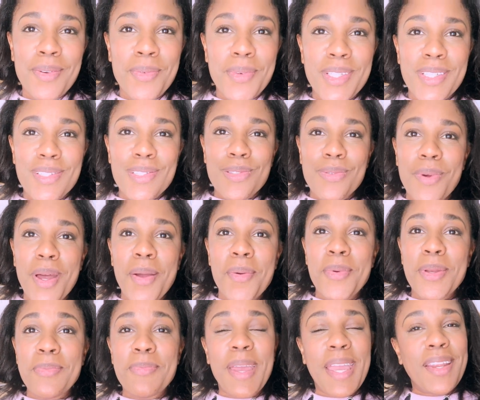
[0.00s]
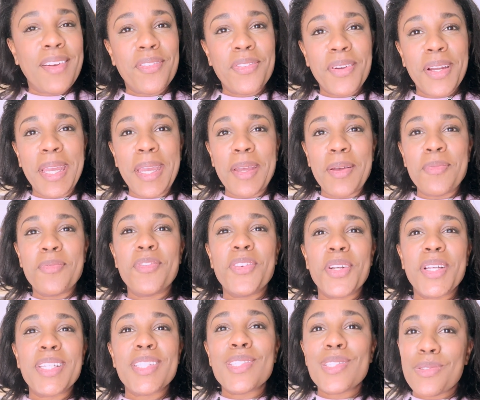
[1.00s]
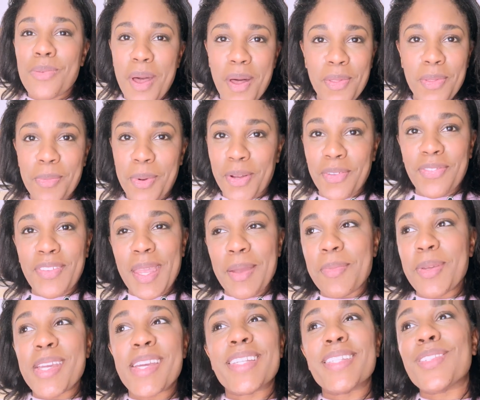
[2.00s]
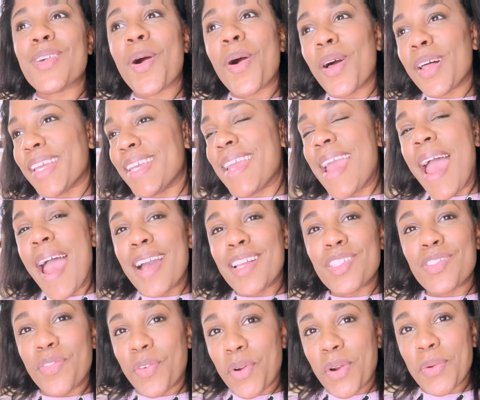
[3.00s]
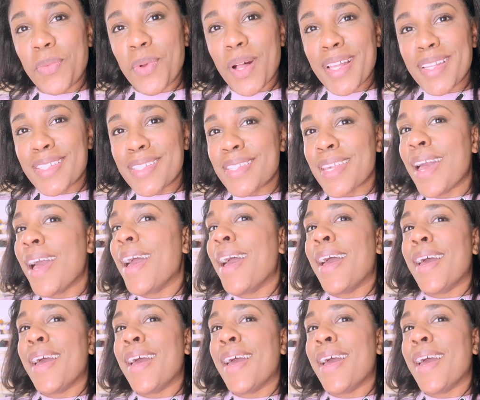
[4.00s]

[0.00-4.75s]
which is what we made for him for his 12th birthday, because all he asked for was